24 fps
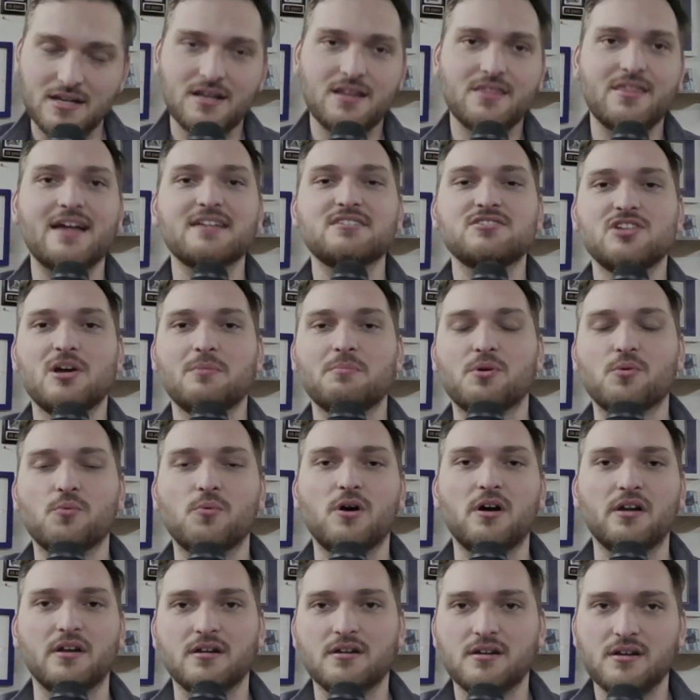that's number
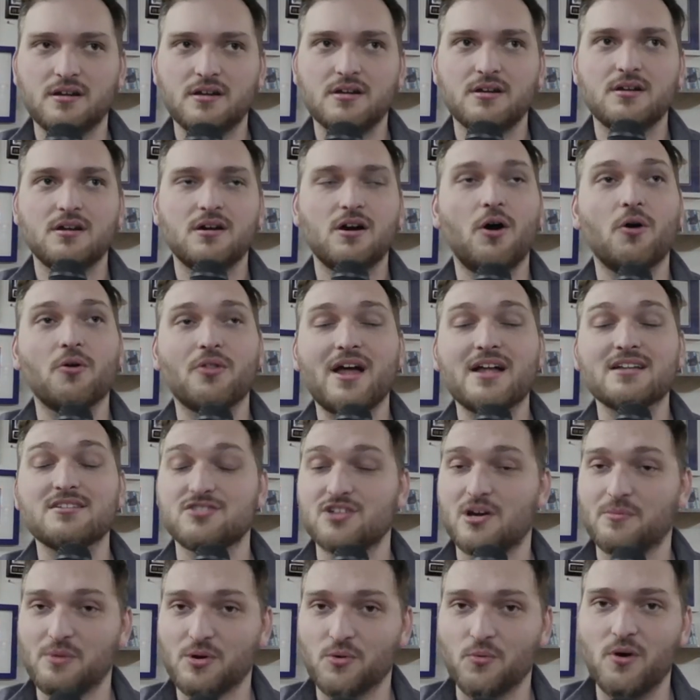one. Oh, that's
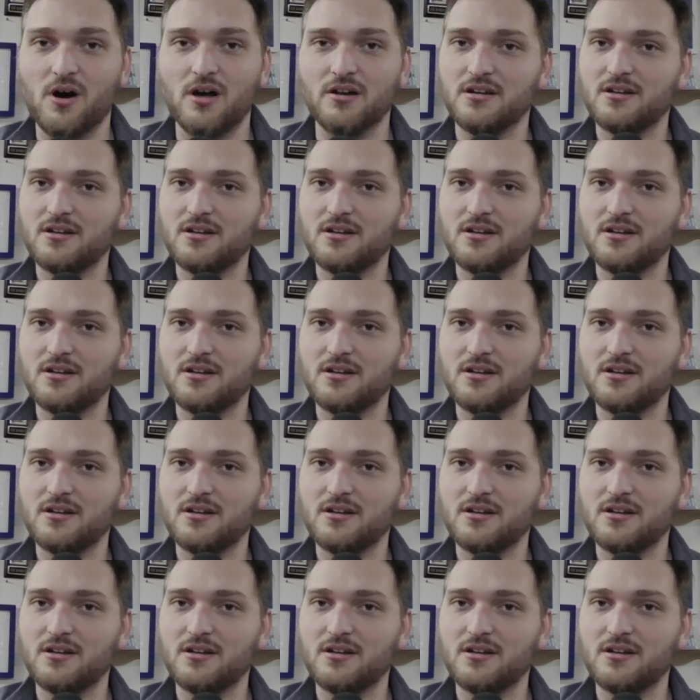number one.